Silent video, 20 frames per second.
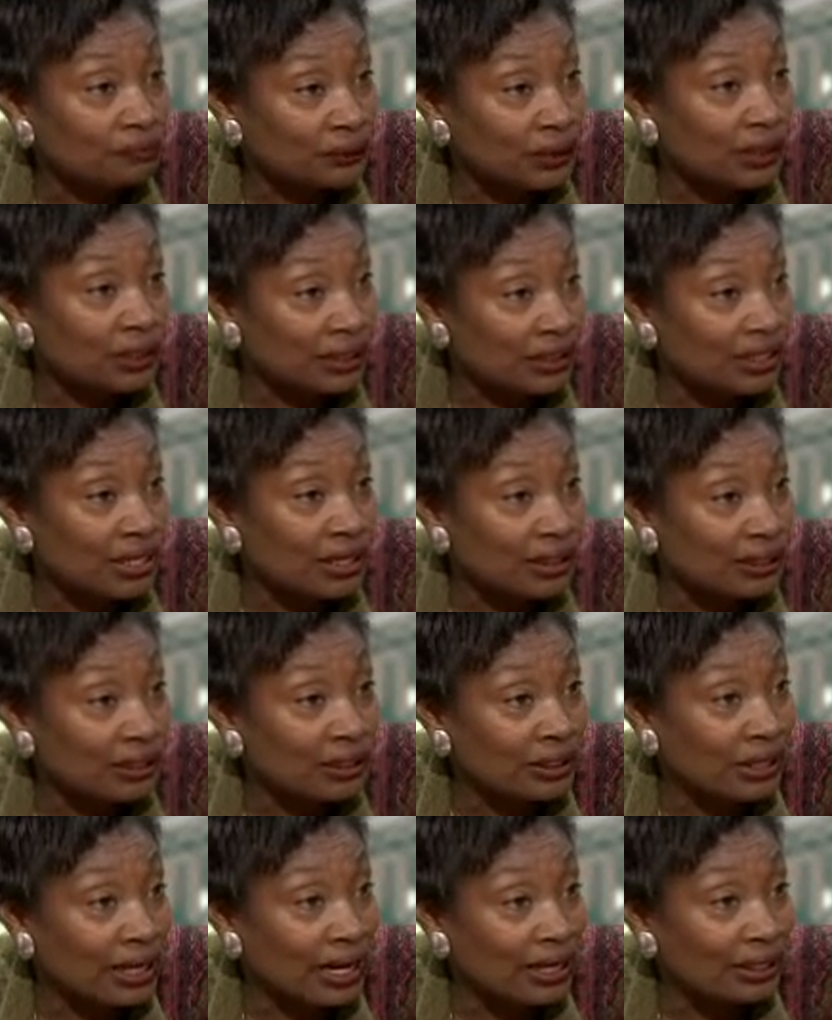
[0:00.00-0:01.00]
an
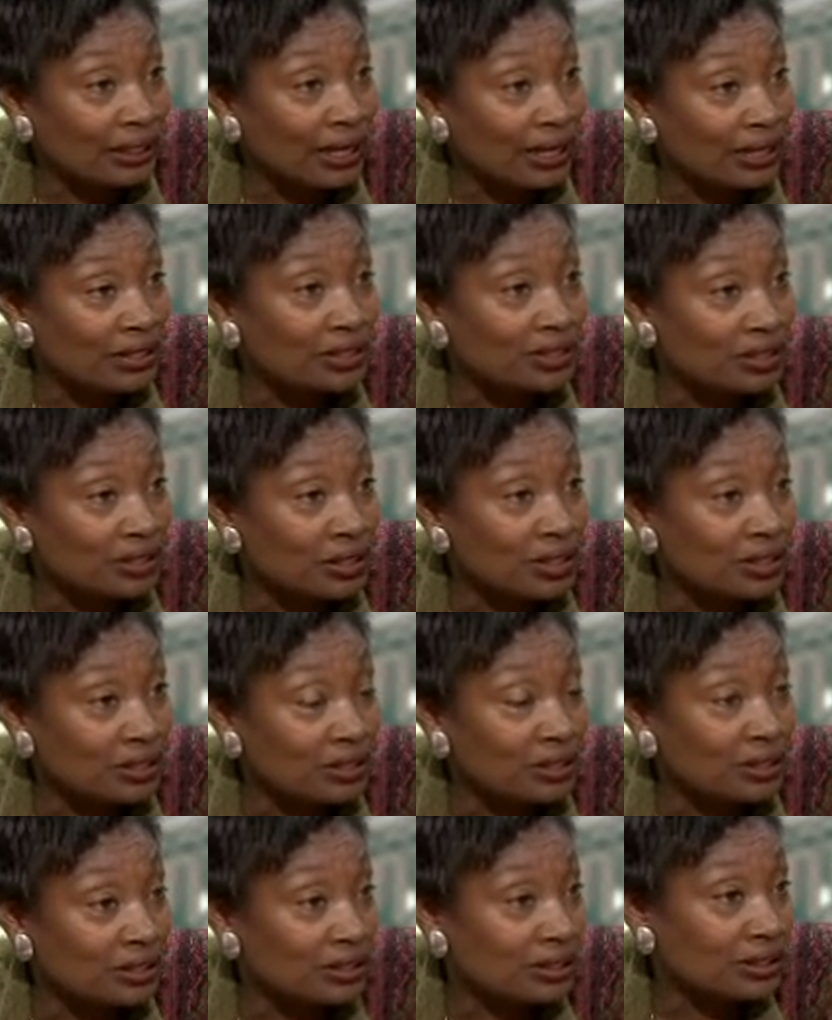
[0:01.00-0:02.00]
agenda that
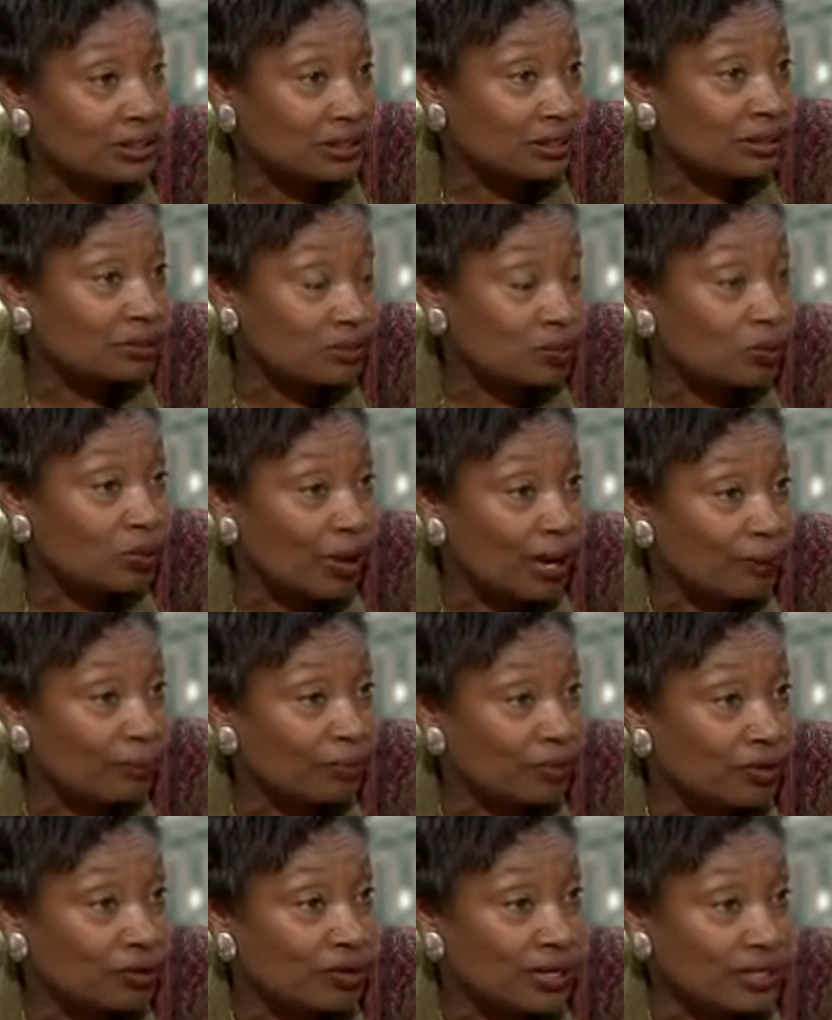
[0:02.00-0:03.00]
is quite
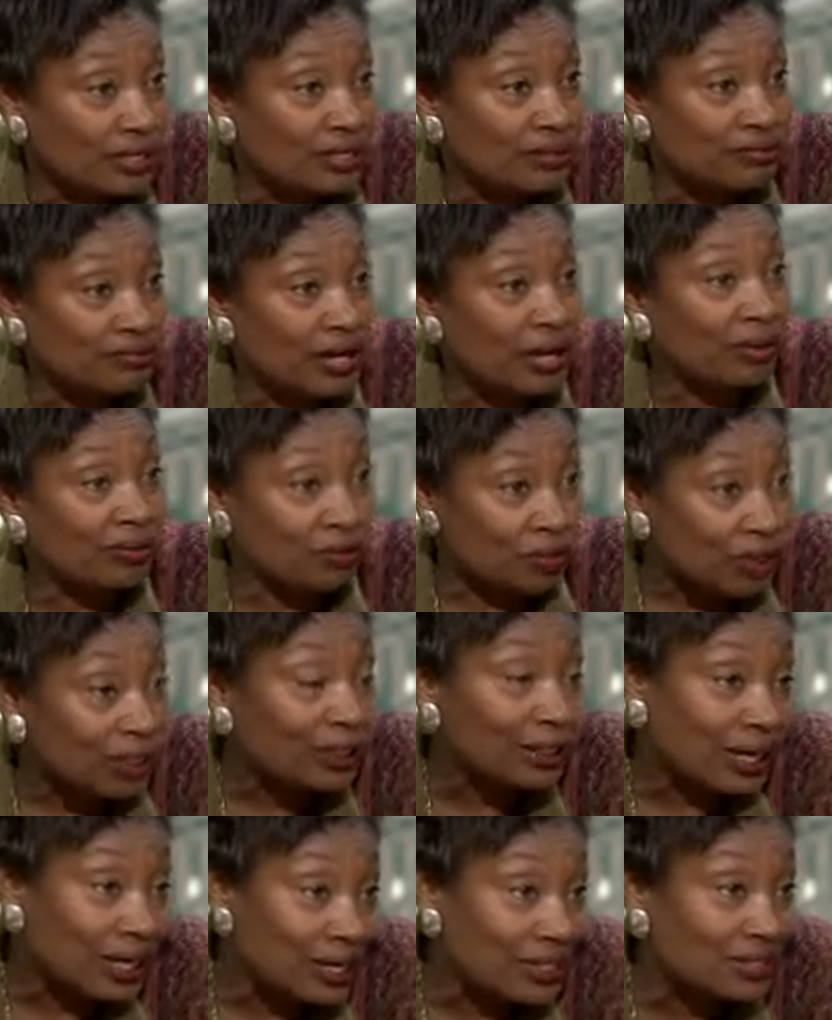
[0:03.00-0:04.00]
progressive and
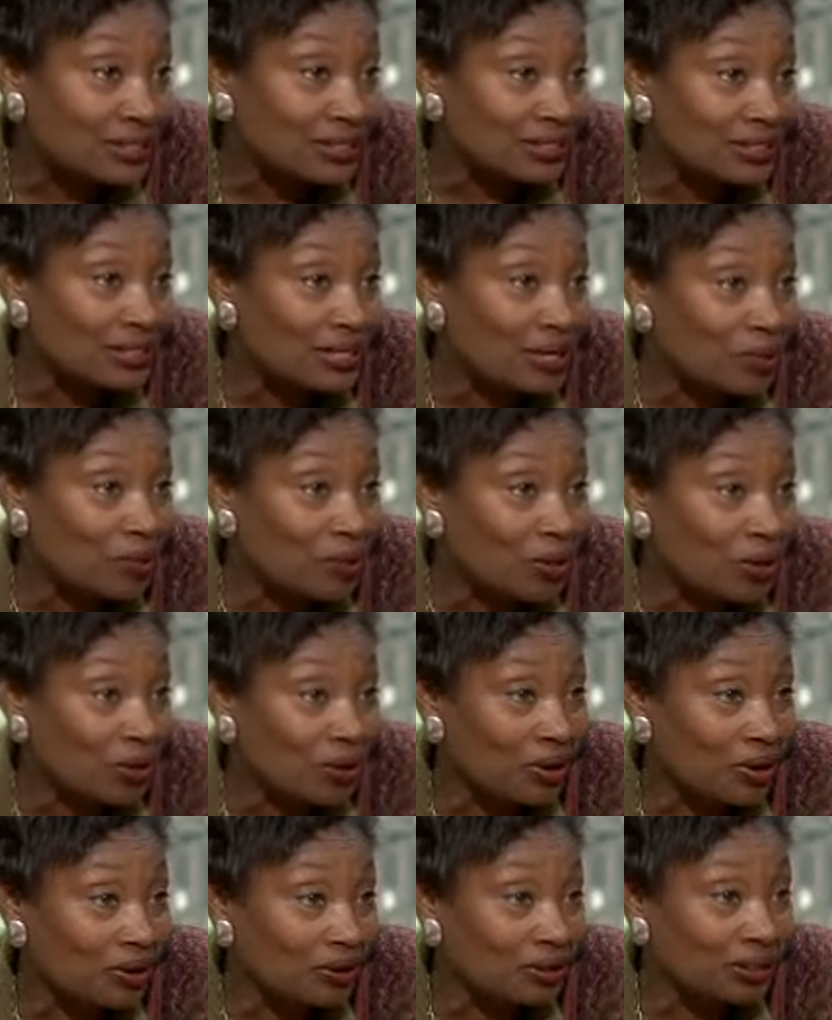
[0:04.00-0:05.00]
realizes that we
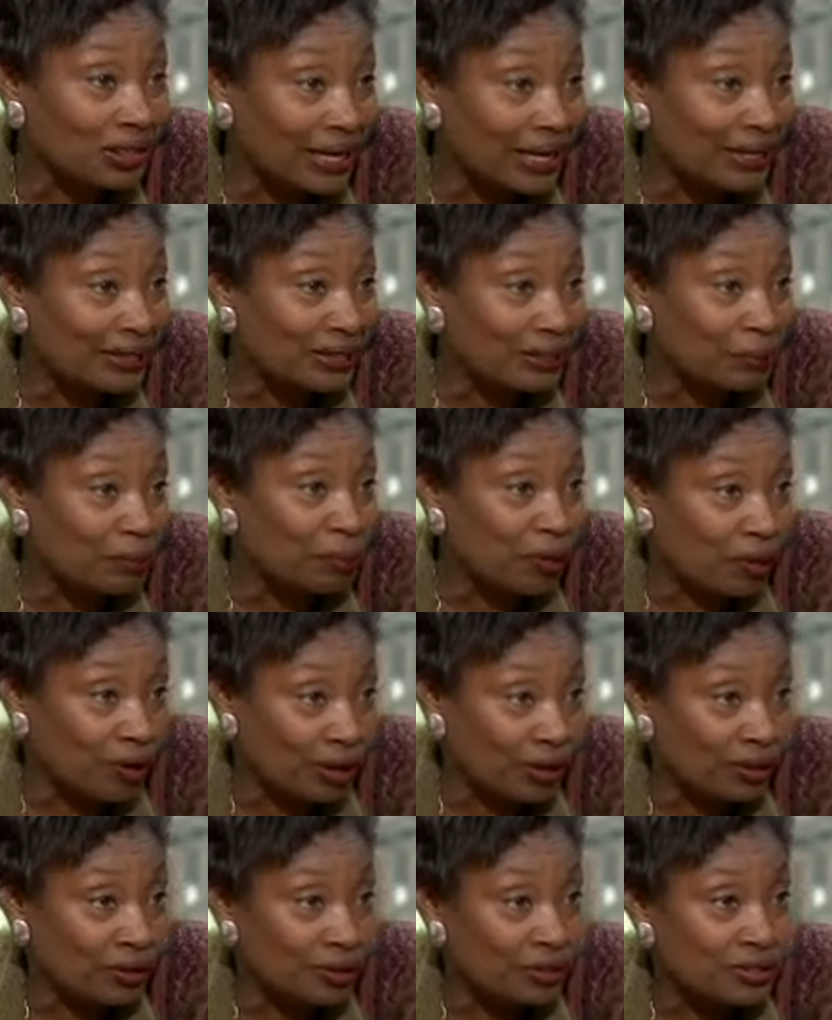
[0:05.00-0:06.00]
are likely
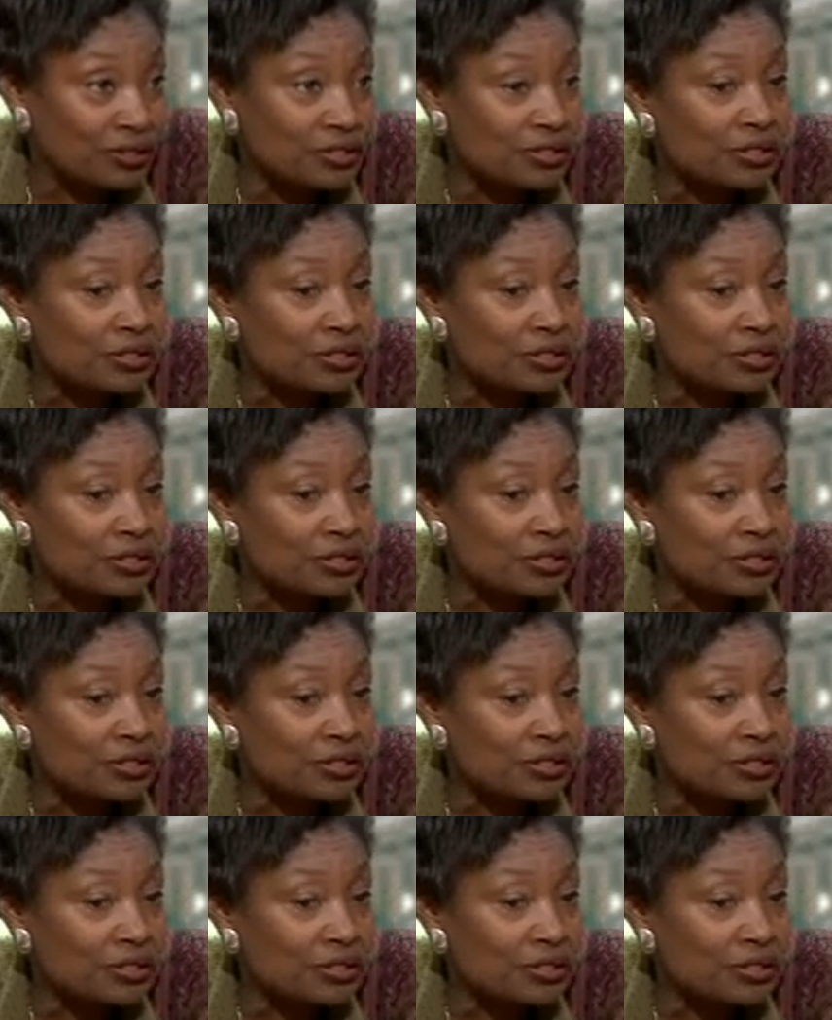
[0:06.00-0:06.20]
partners.